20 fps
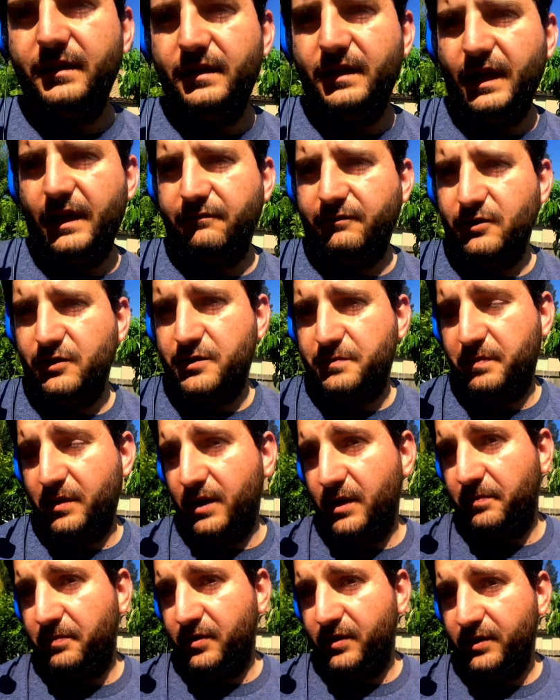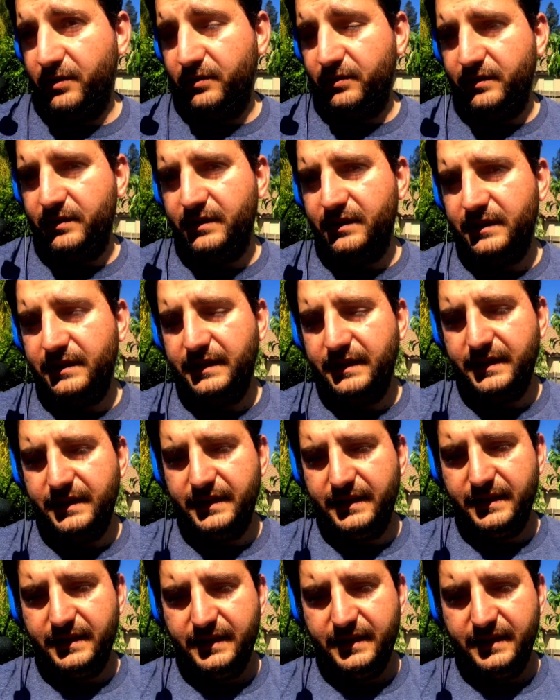If you spur prune
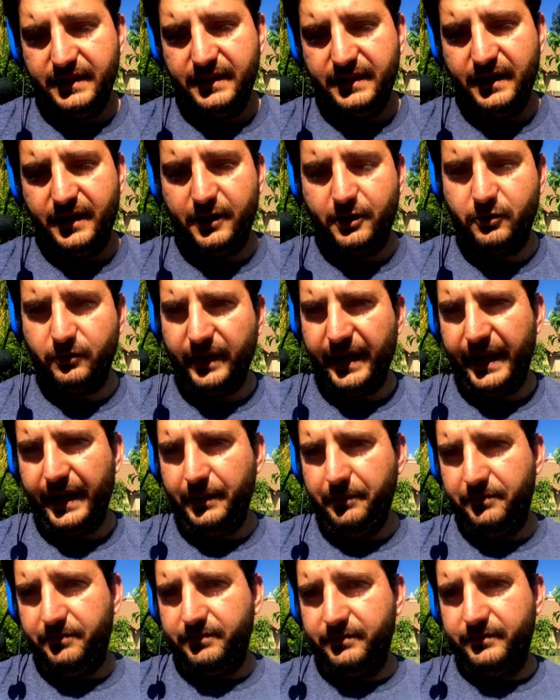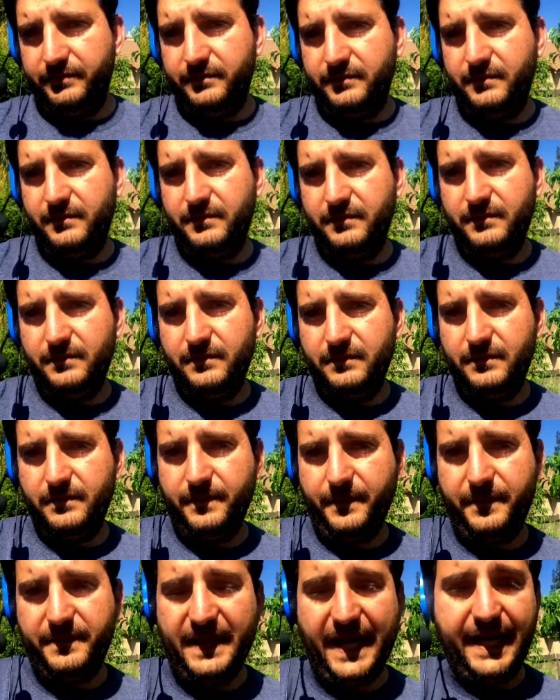a grape
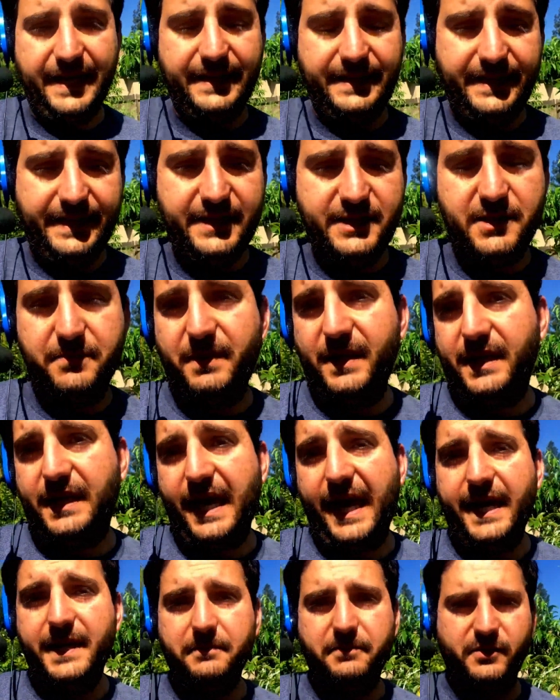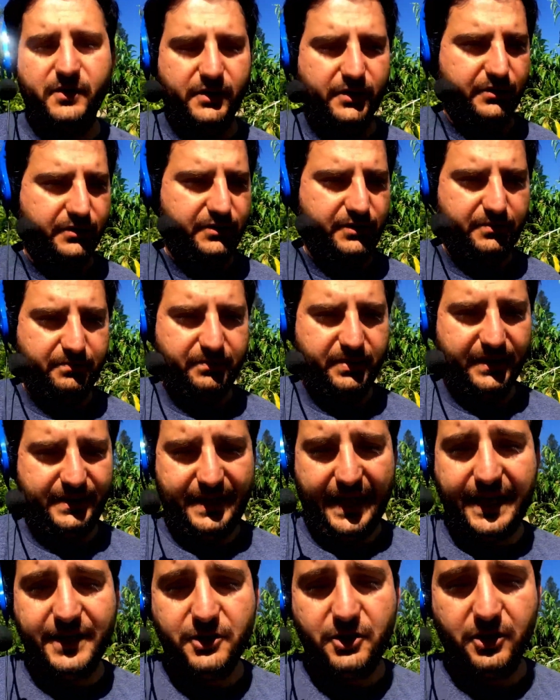that needs to be cane pruned,
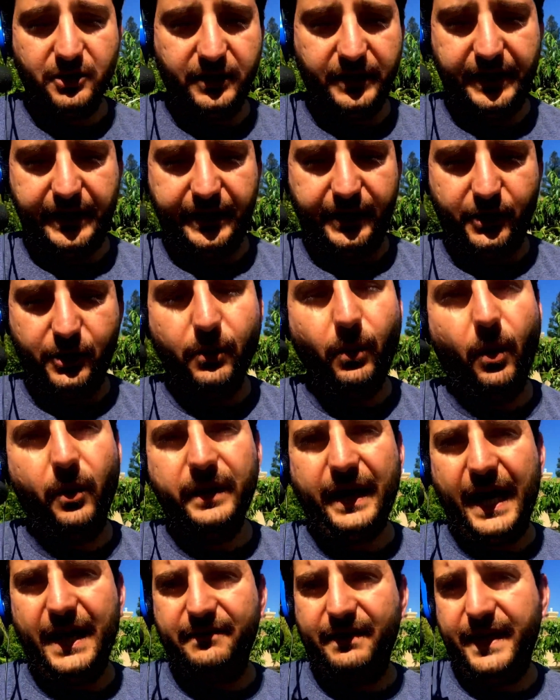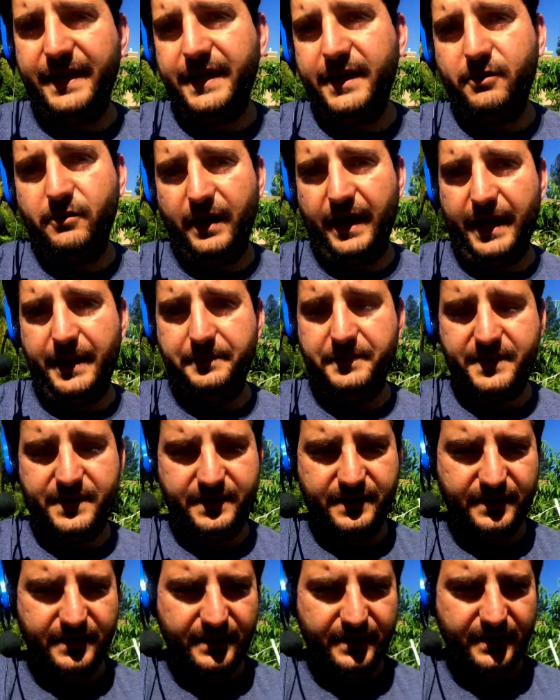potentially you won't have any
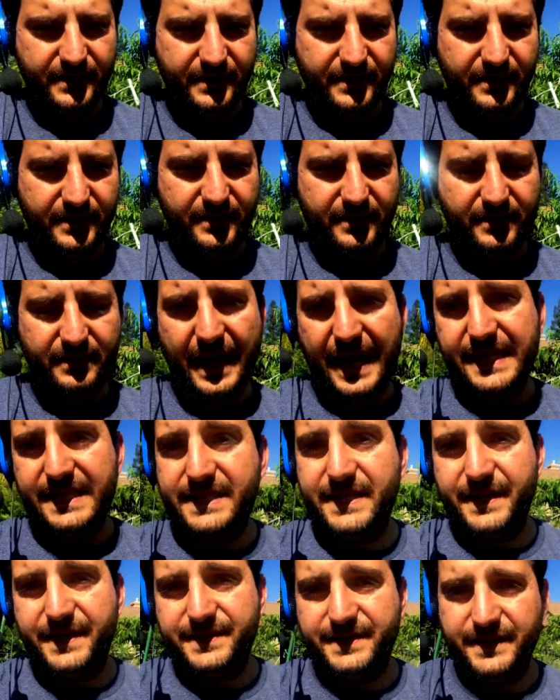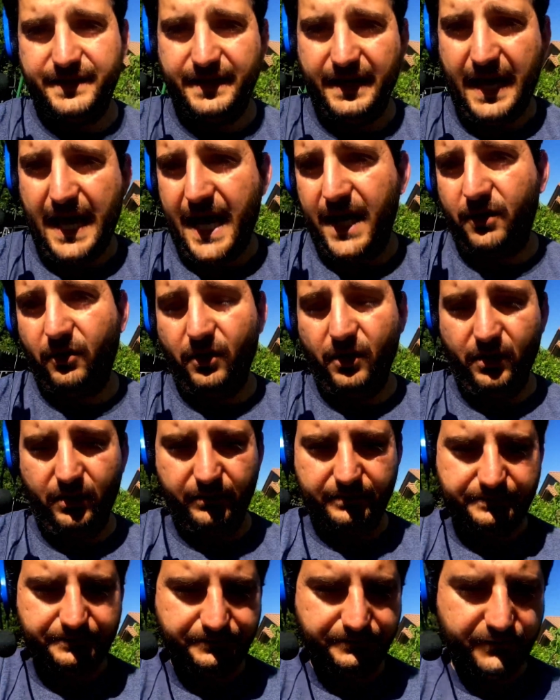grapes that season at all.